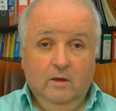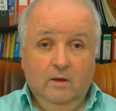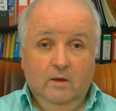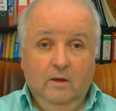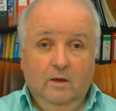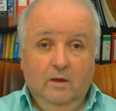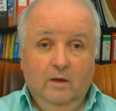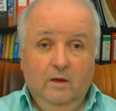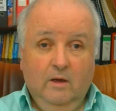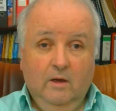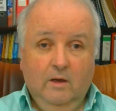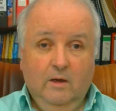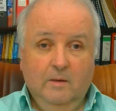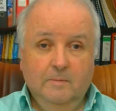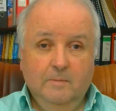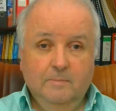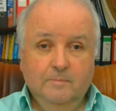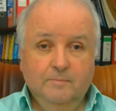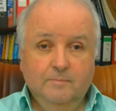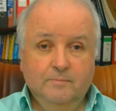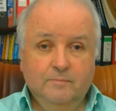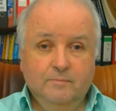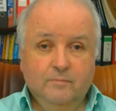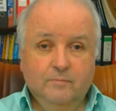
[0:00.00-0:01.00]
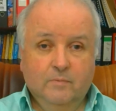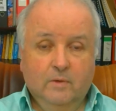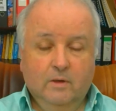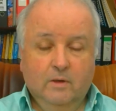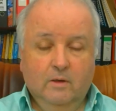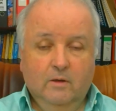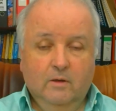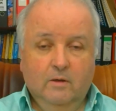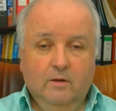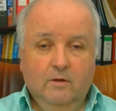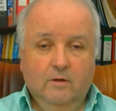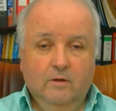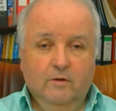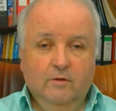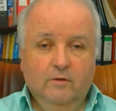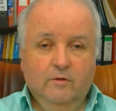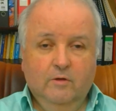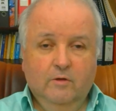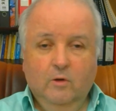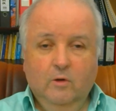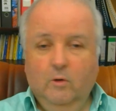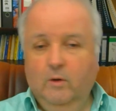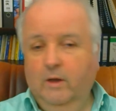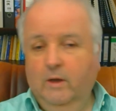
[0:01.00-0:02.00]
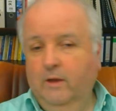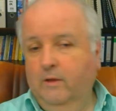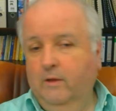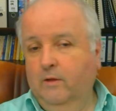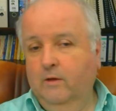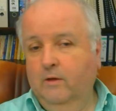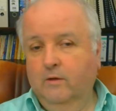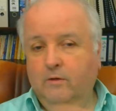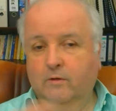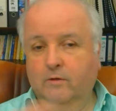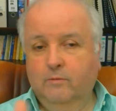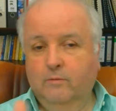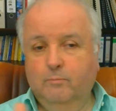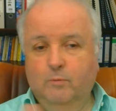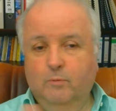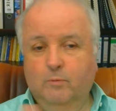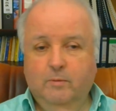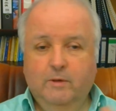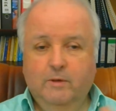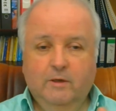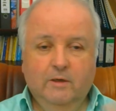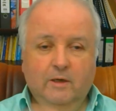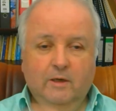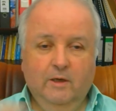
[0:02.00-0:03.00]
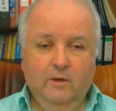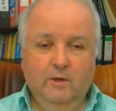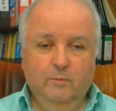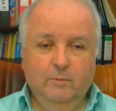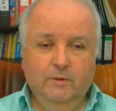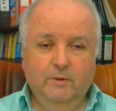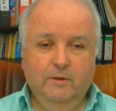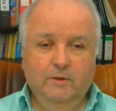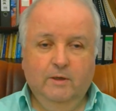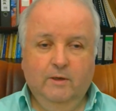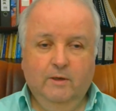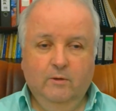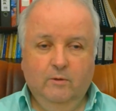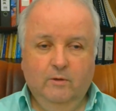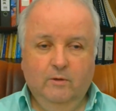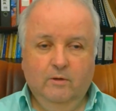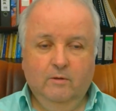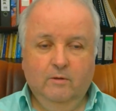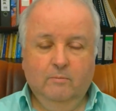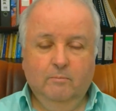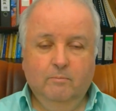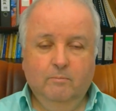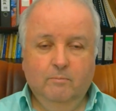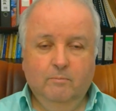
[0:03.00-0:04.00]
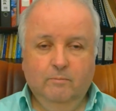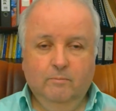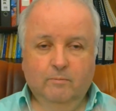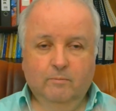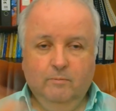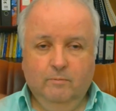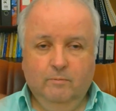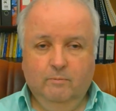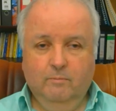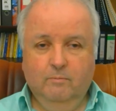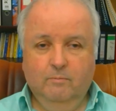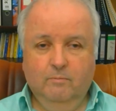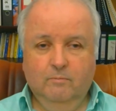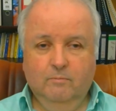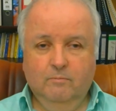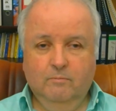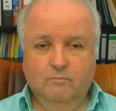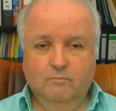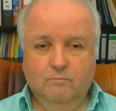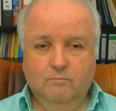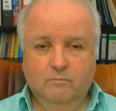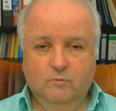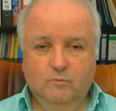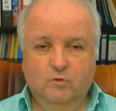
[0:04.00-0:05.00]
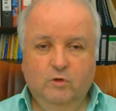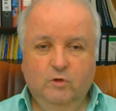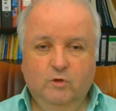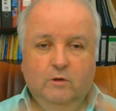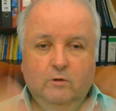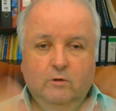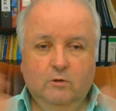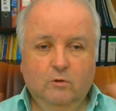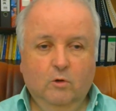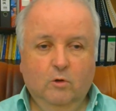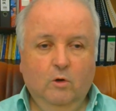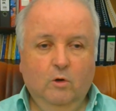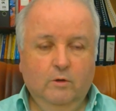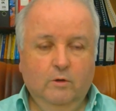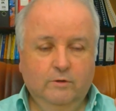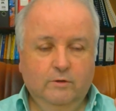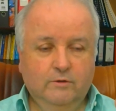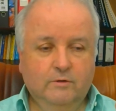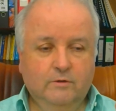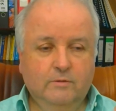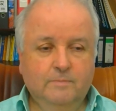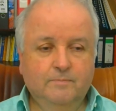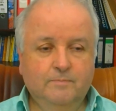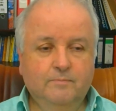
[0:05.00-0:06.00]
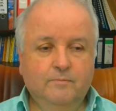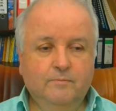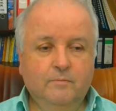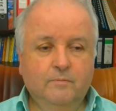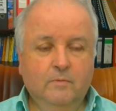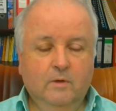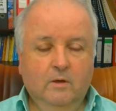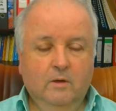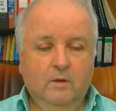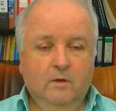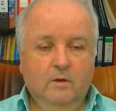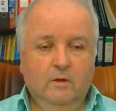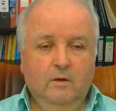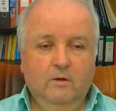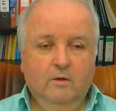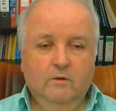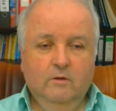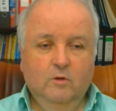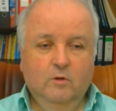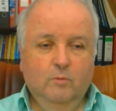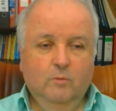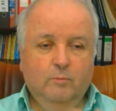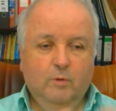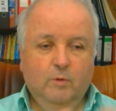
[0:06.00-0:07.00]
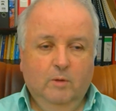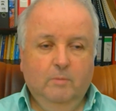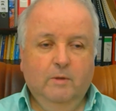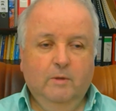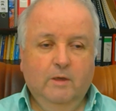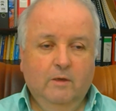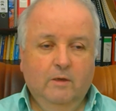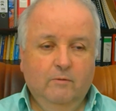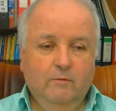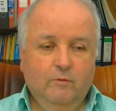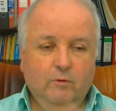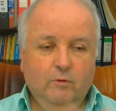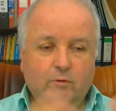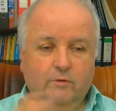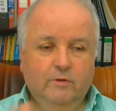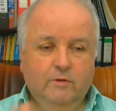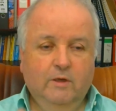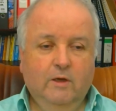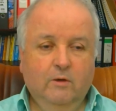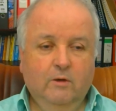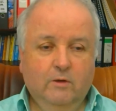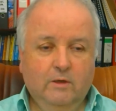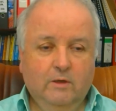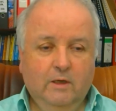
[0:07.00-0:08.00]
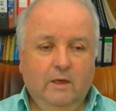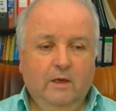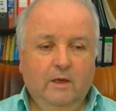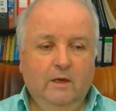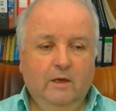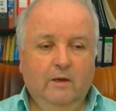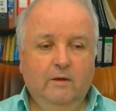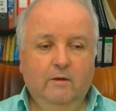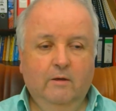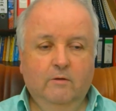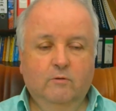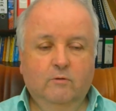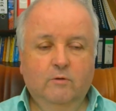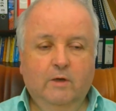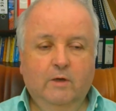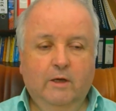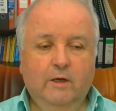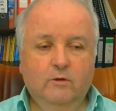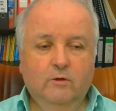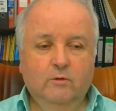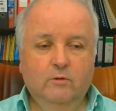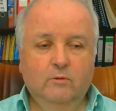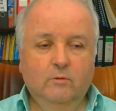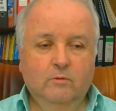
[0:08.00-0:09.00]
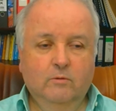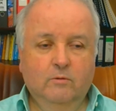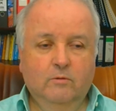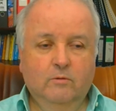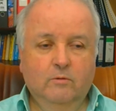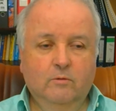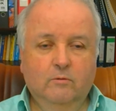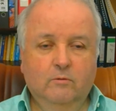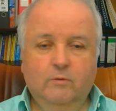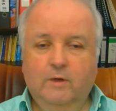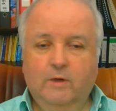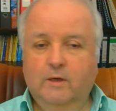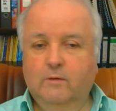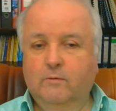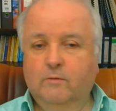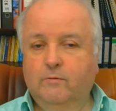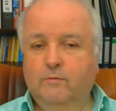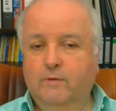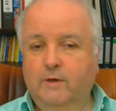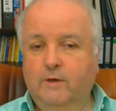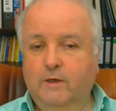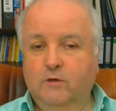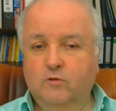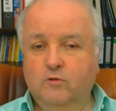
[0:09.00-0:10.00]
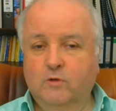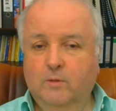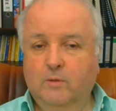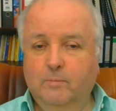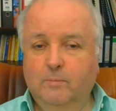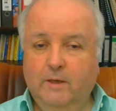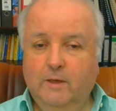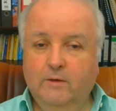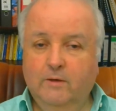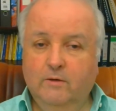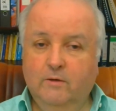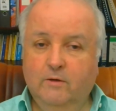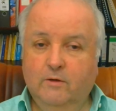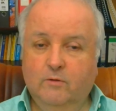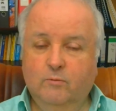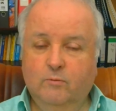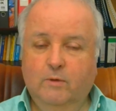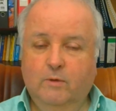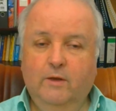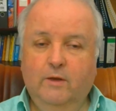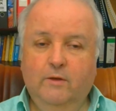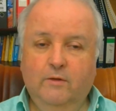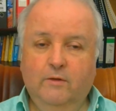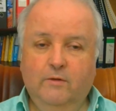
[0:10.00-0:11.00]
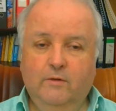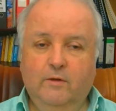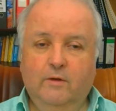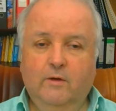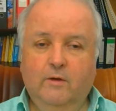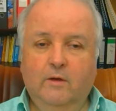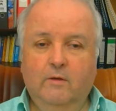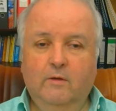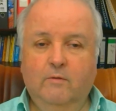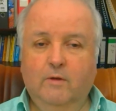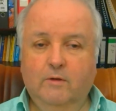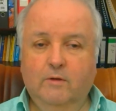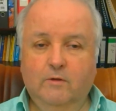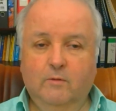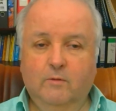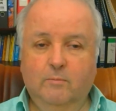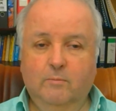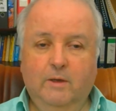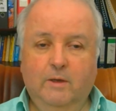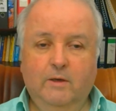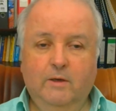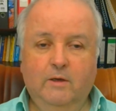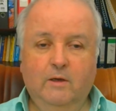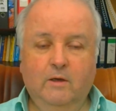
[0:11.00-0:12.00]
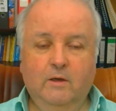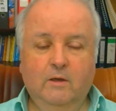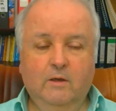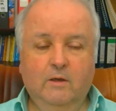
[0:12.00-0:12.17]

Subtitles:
And this probably cannot be done on a general course. So probably if you said, okay, I tried to create financial abundance once, and I invested money,